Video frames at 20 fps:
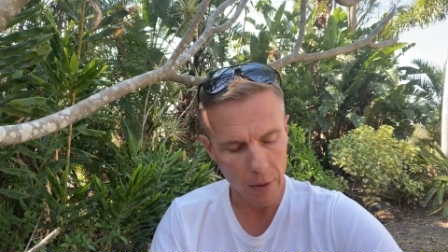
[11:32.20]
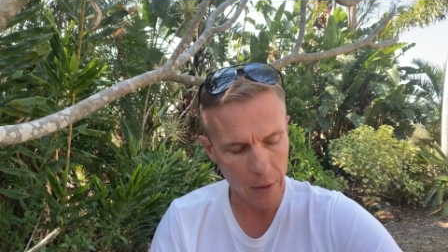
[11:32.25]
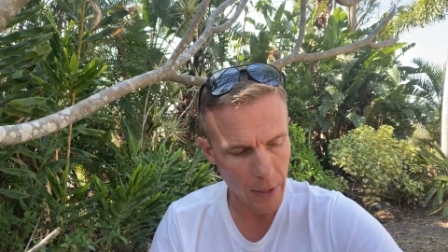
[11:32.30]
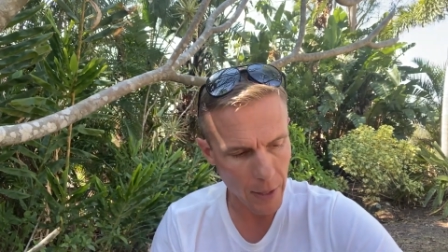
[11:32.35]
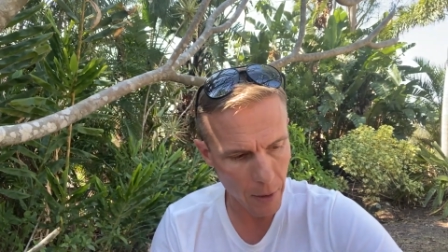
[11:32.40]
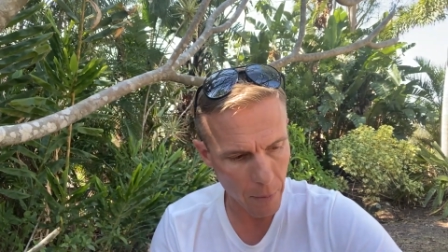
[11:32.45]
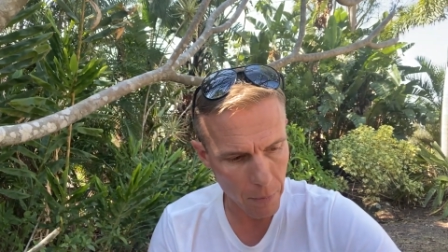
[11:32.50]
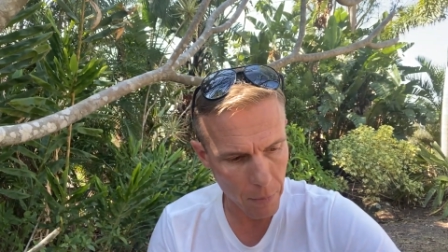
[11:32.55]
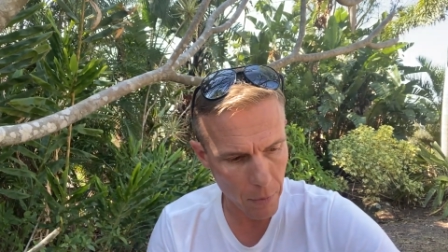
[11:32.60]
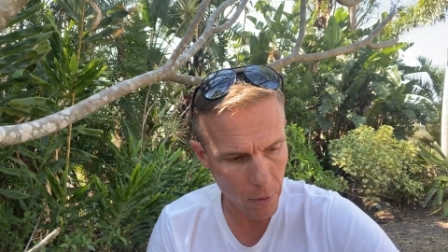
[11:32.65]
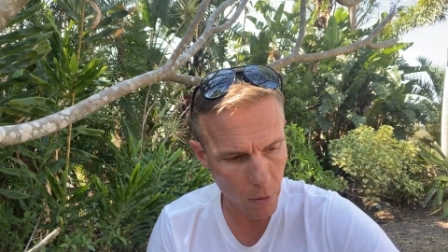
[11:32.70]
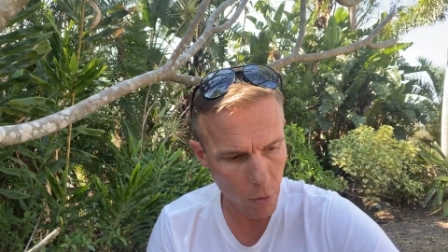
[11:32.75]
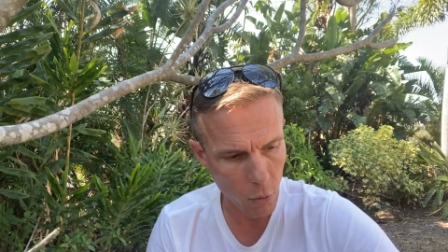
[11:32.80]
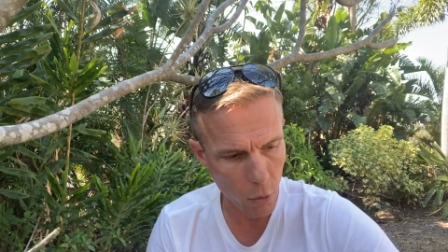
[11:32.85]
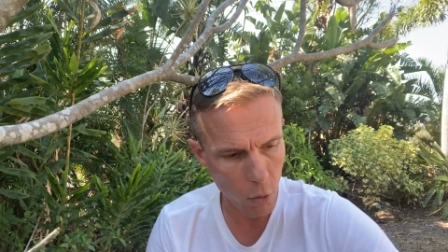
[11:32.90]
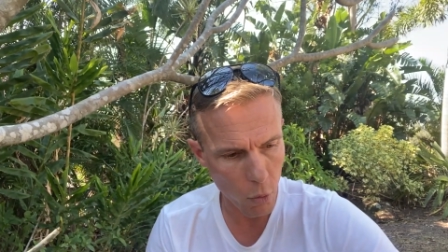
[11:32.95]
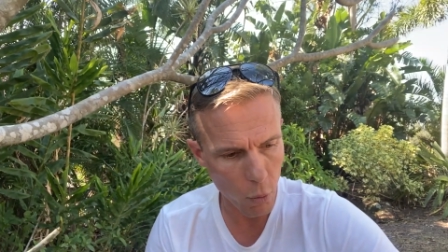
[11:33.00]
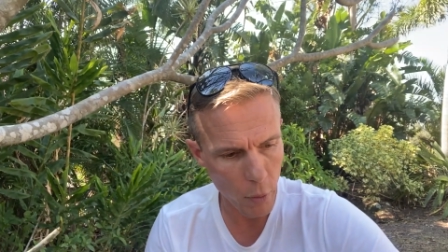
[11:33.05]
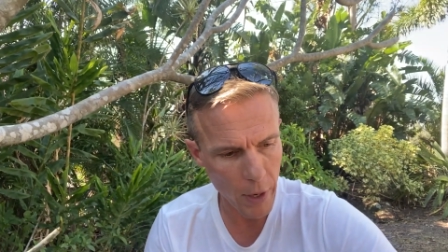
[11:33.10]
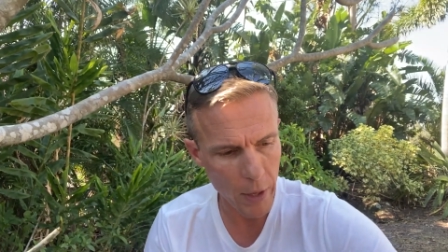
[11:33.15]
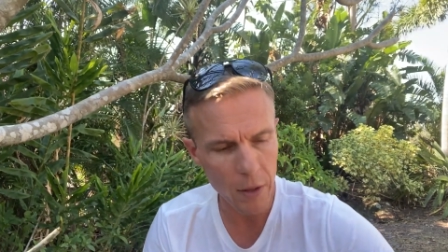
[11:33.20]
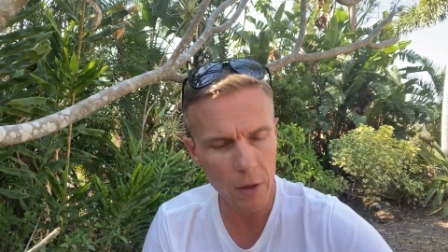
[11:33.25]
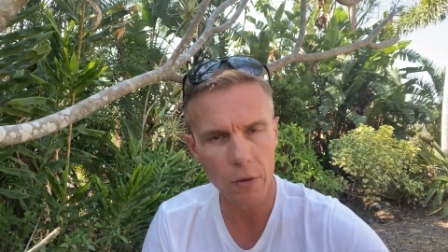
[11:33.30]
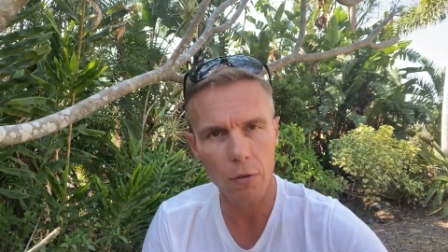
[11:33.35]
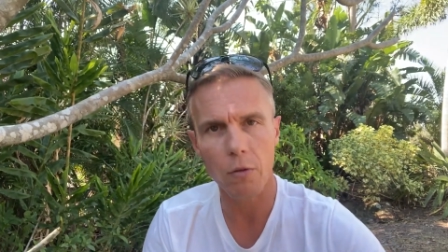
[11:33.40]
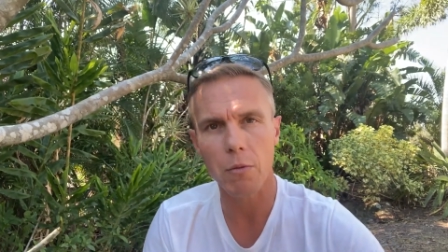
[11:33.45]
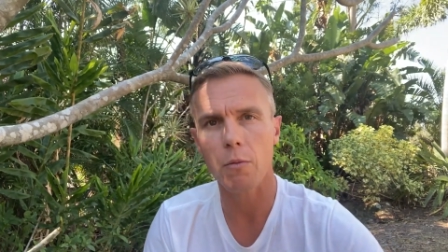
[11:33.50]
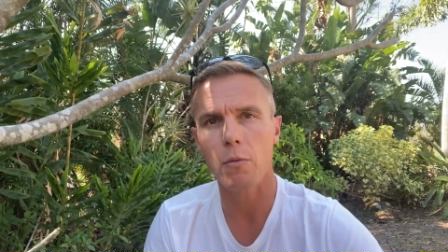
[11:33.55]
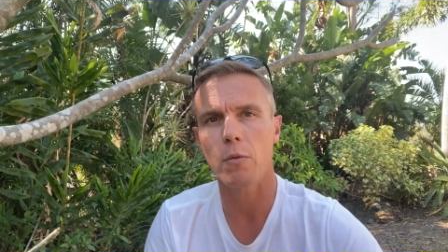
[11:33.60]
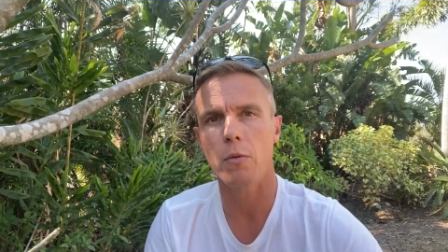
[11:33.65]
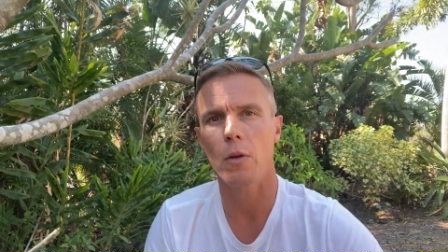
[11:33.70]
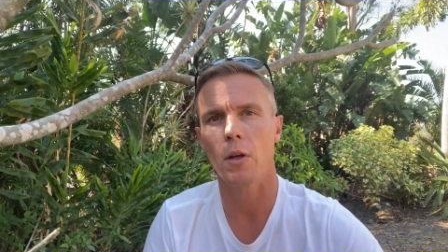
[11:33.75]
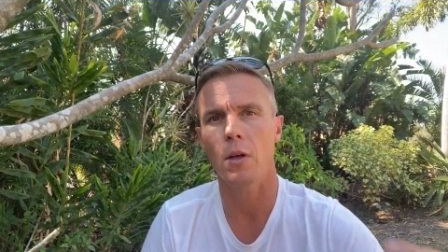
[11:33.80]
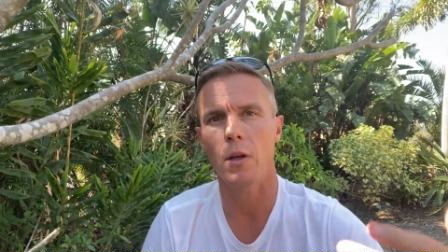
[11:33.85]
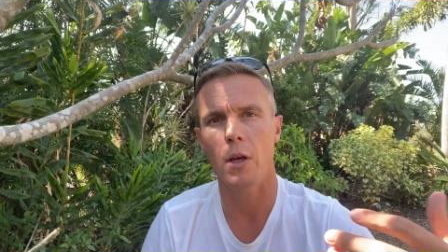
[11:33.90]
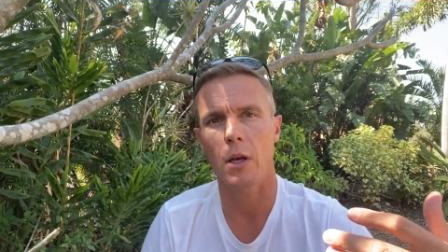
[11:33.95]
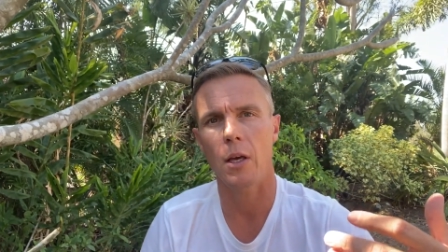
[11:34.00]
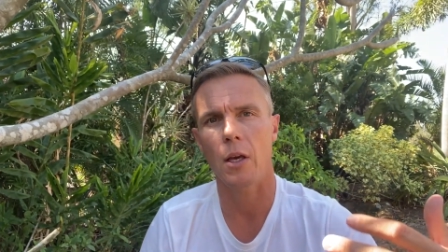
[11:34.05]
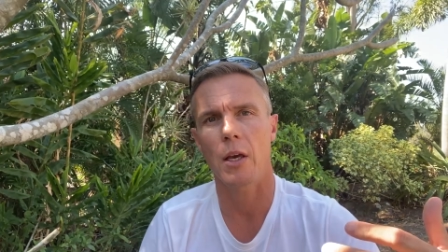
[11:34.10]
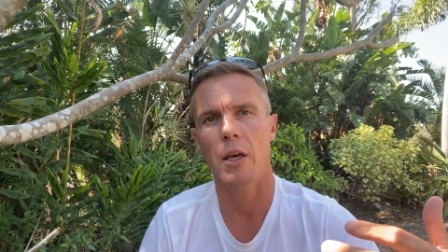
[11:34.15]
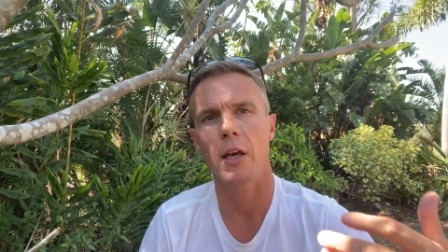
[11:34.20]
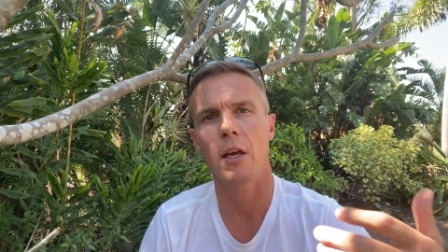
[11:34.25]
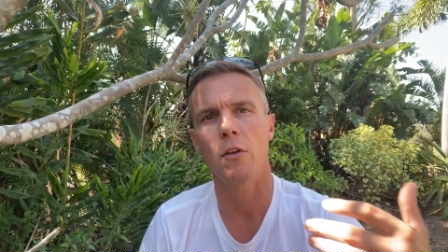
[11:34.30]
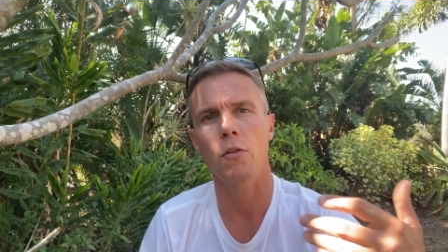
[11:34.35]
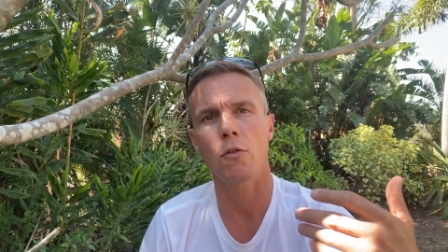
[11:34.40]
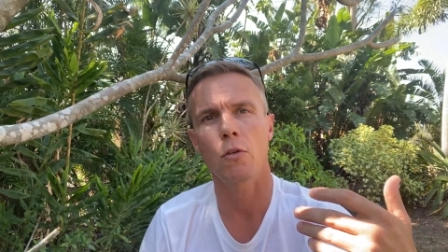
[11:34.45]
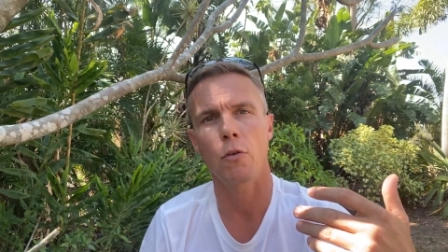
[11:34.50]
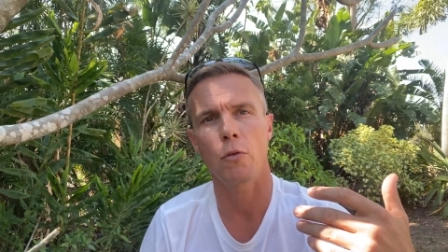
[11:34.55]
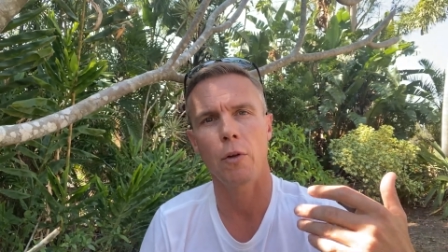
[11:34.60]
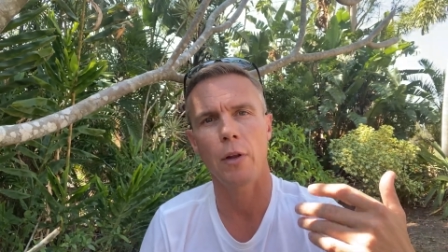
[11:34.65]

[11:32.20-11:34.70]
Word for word: Now, where this again sort